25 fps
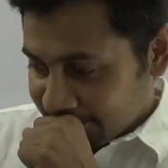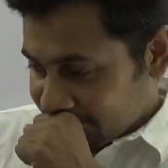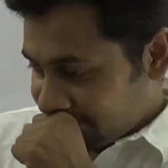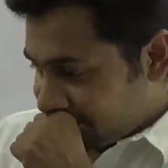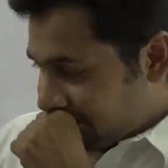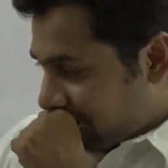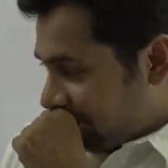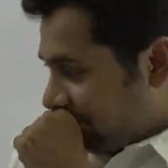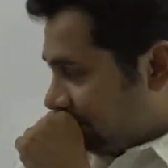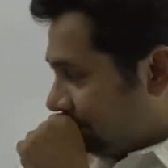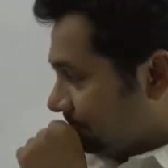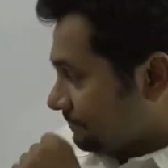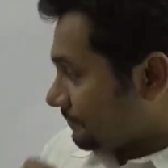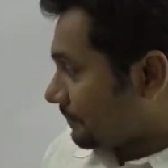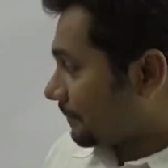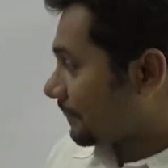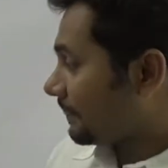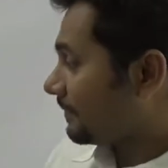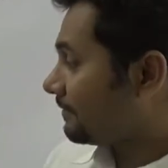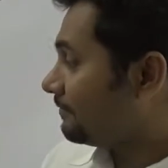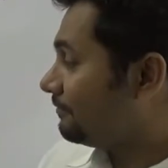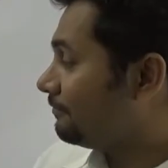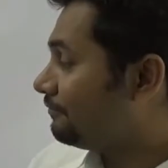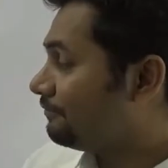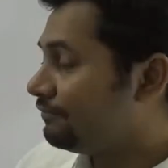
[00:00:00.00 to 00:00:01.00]

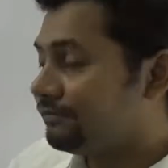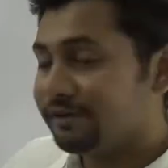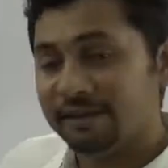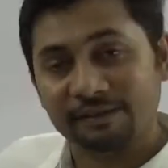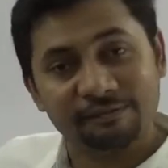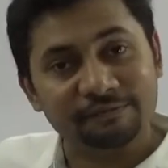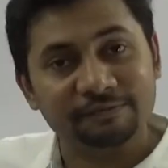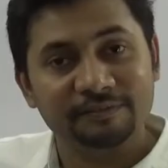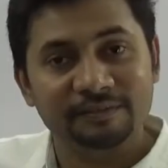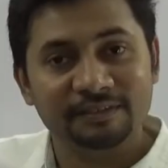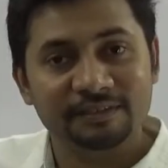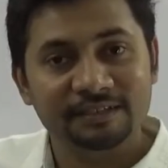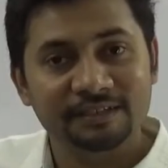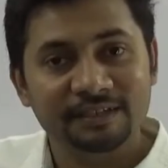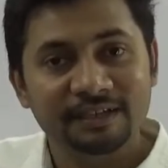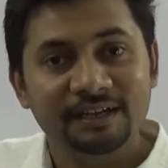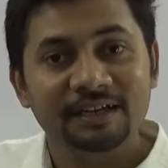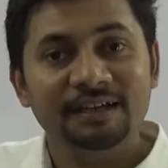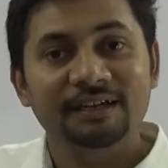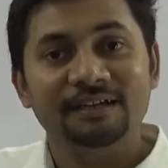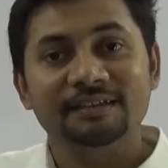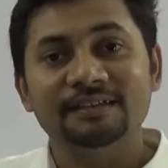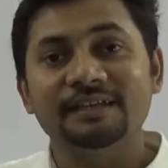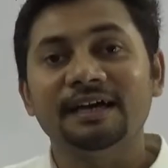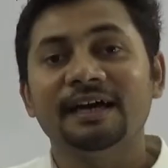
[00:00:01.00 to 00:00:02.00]
Fifth,
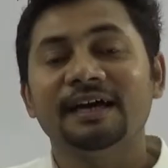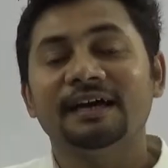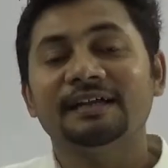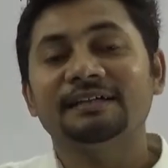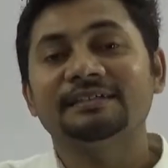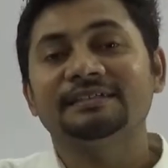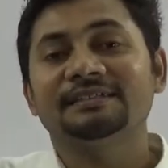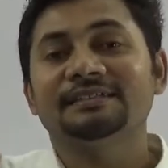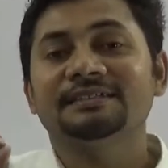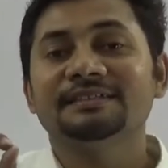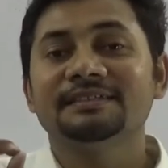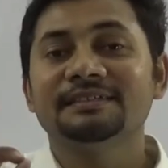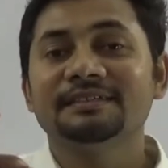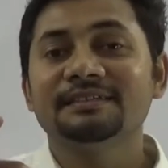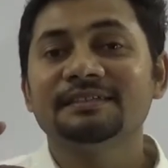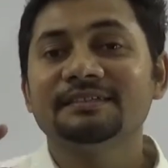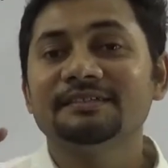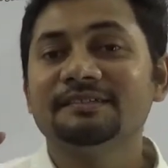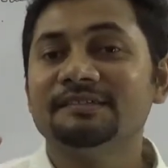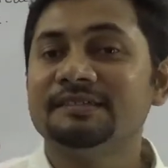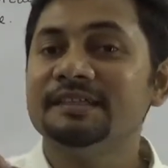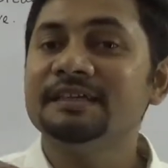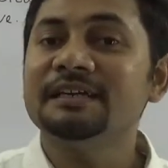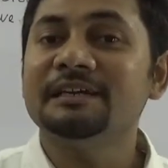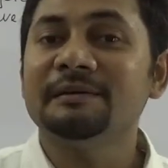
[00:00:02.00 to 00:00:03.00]
that
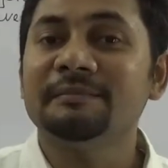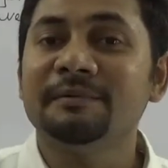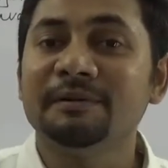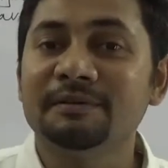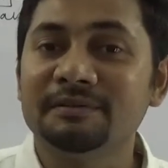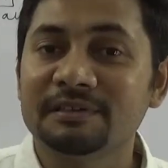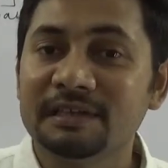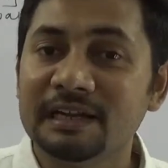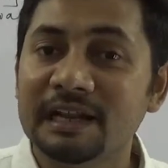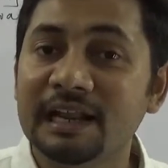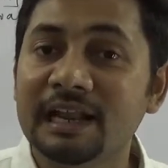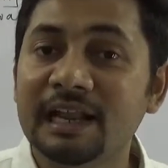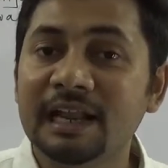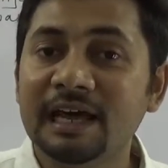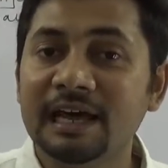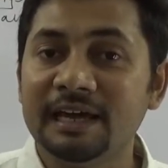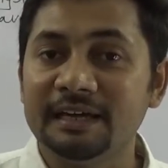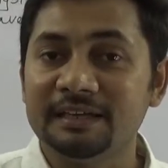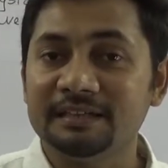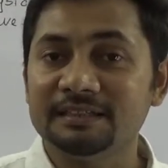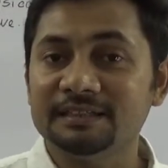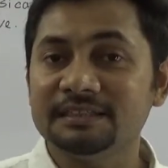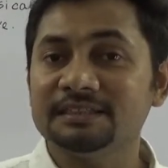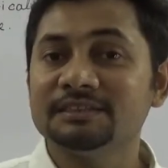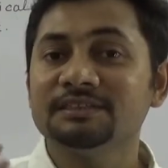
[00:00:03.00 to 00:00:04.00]
think about a
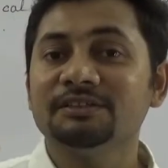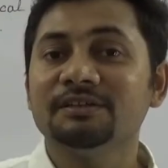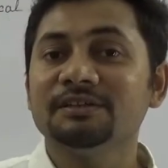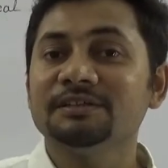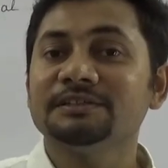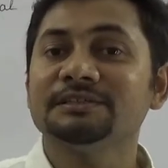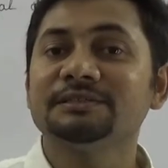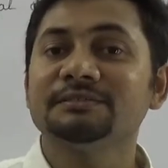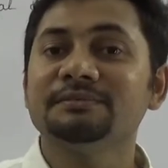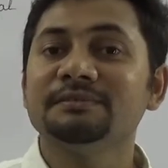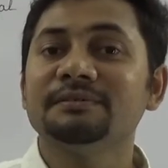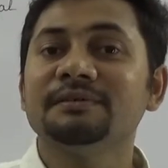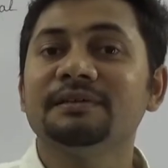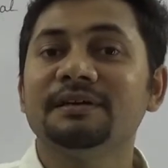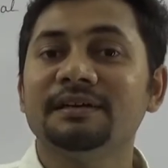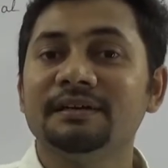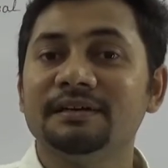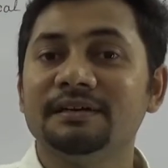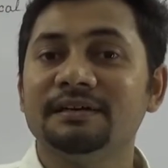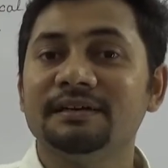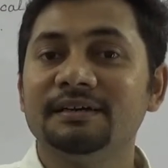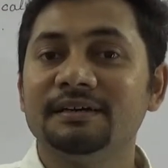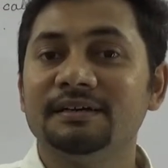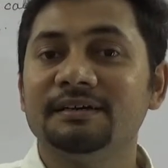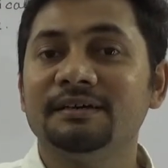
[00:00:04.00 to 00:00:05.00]
light, it's also
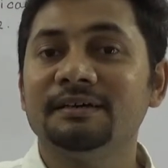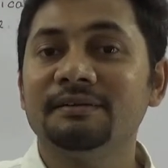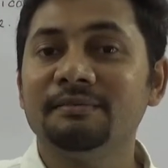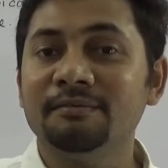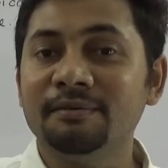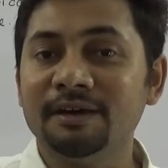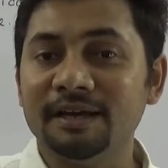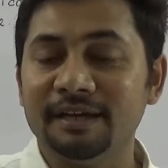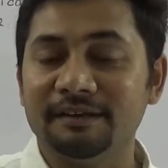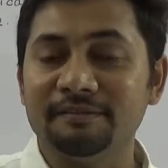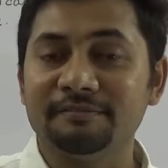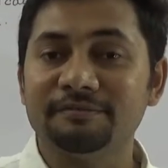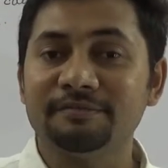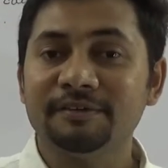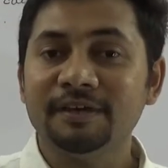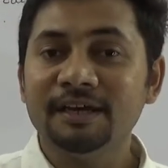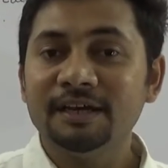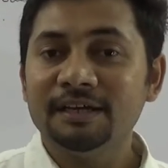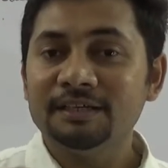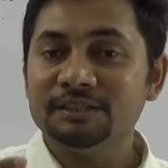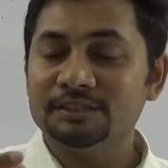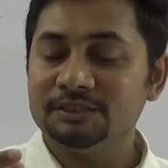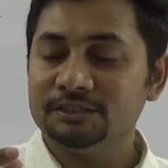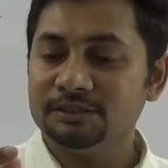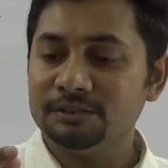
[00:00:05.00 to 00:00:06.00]
a
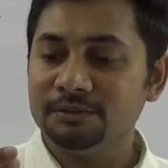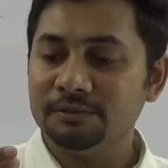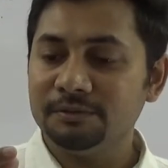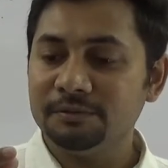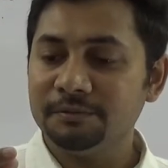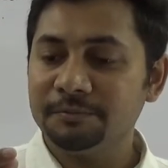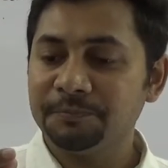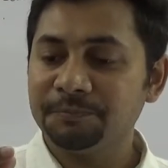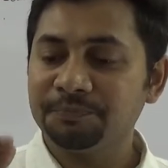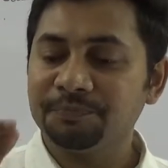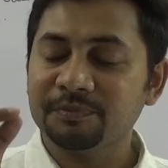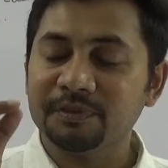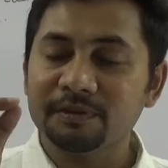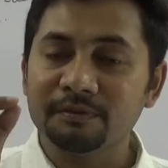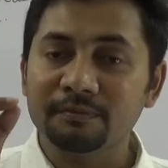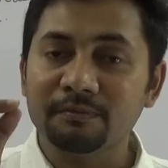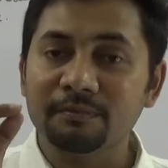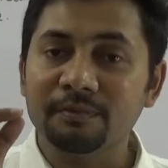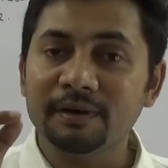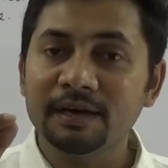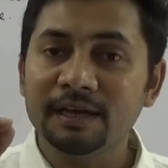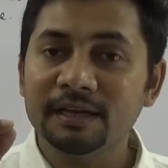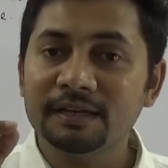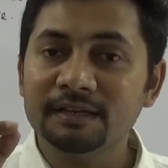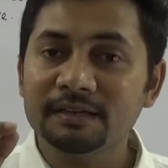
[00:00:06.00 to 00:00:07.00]
wave. So
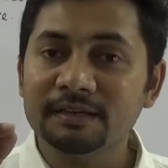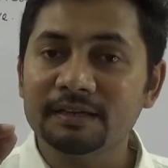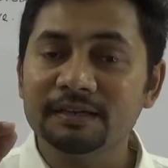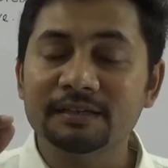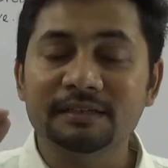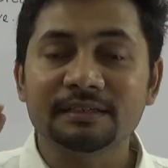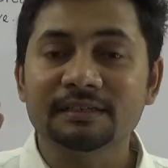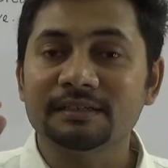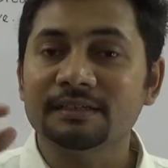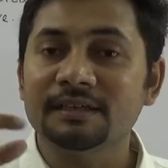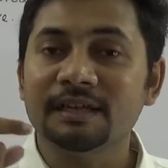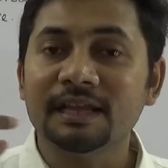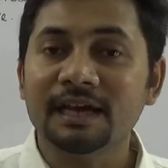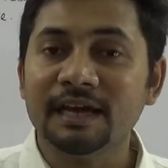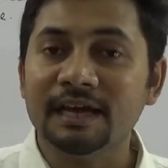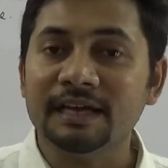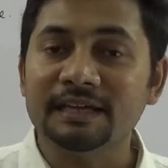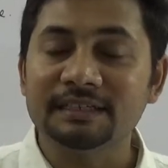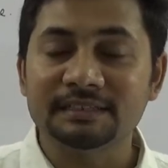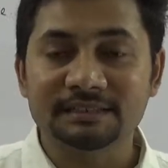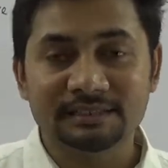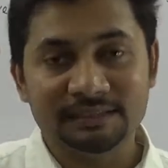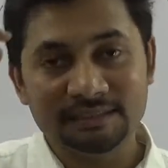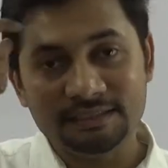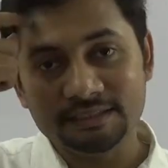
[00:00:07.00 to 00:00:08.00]
when it
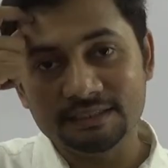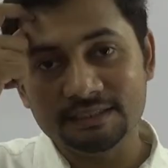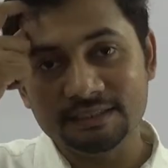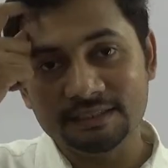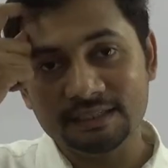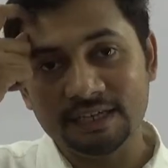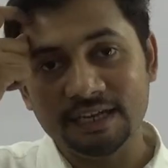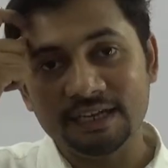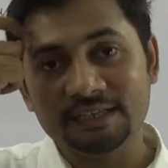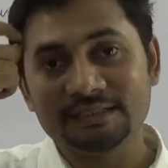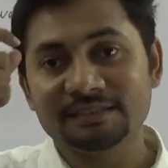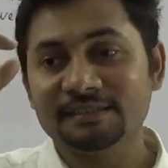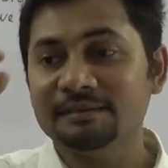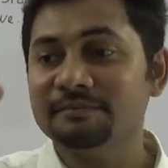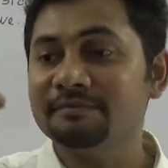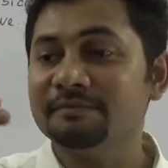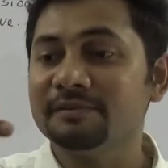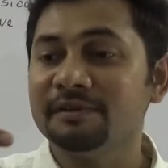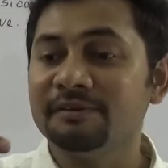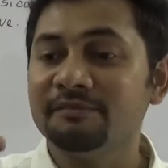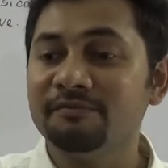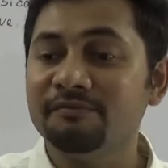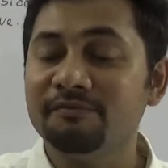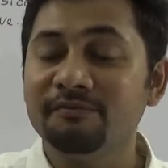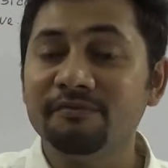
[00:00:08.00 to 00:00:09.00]
lights, it has the
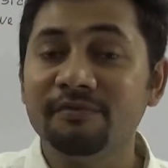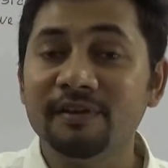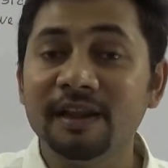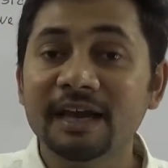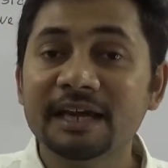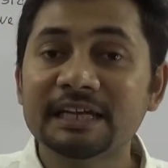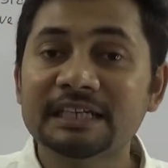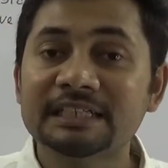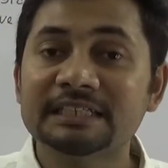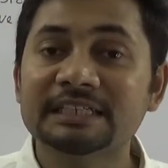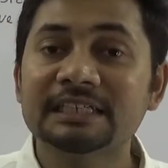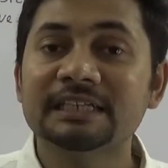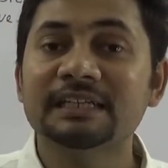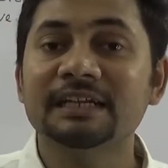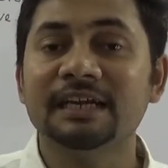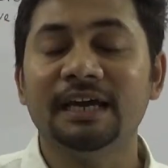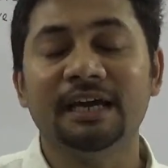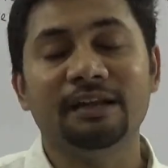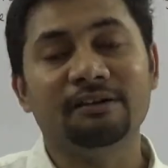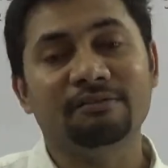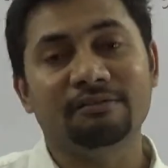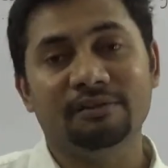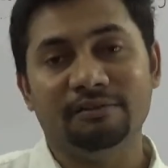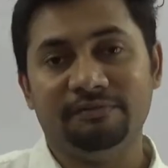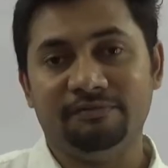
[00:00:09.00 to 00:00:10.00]
reflection
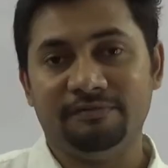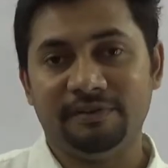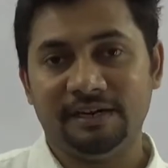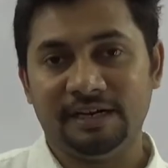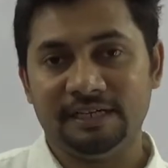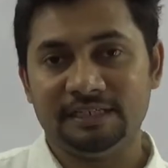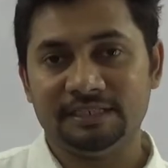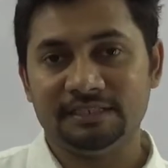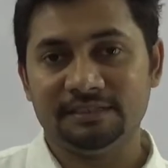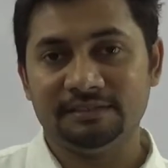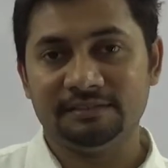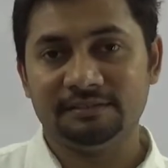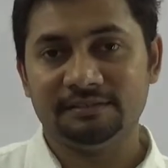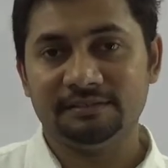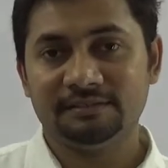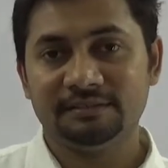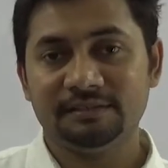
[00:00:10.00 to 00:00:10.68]
and refraction.